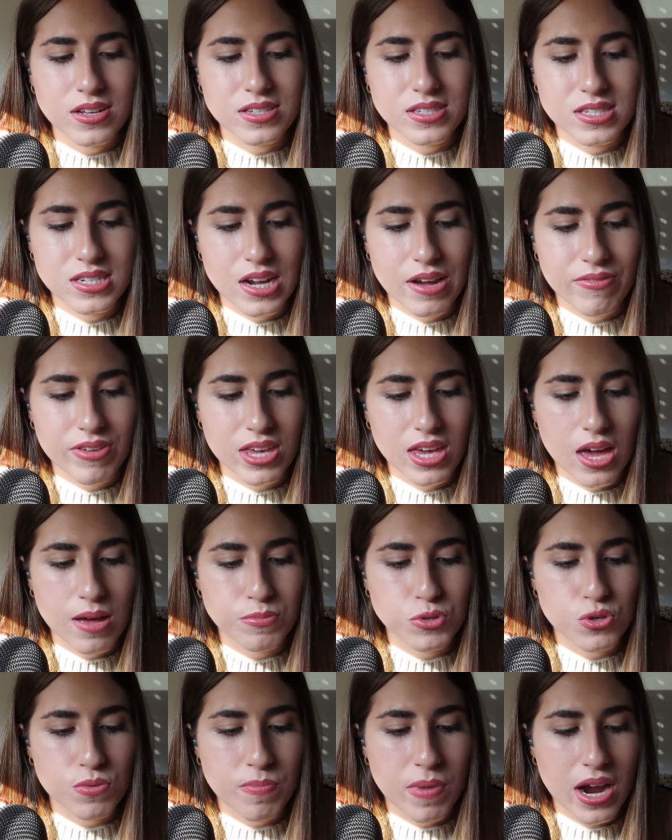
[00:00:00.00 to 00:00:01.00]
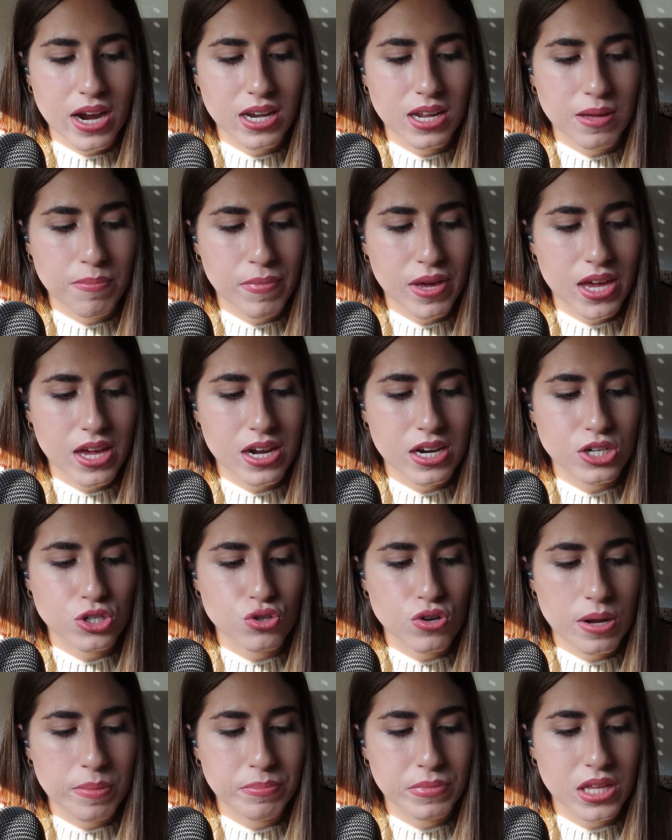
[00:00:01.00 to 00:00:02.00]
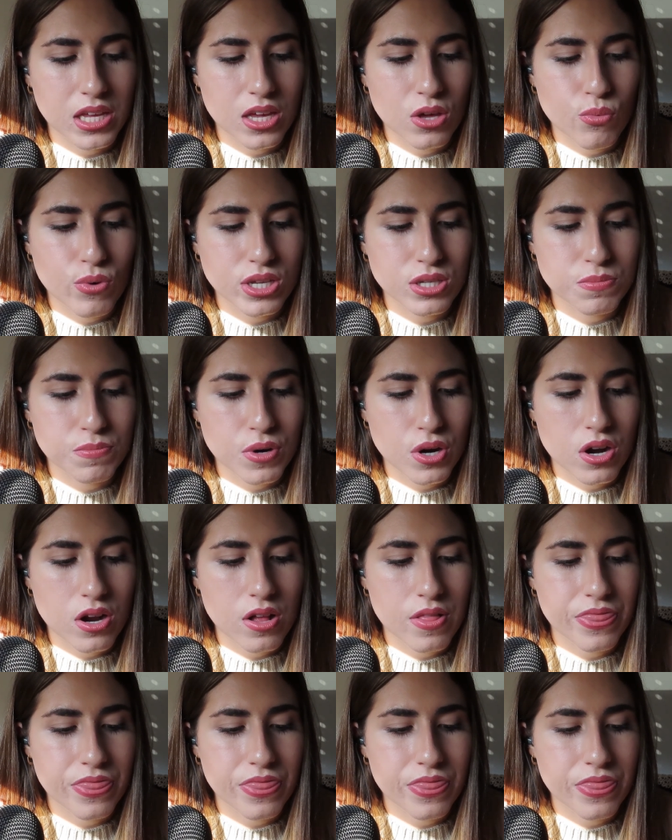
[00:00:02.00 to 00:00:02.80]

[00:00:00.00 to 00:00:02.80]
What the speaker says: Steffi kept reminding me in a trembling whisper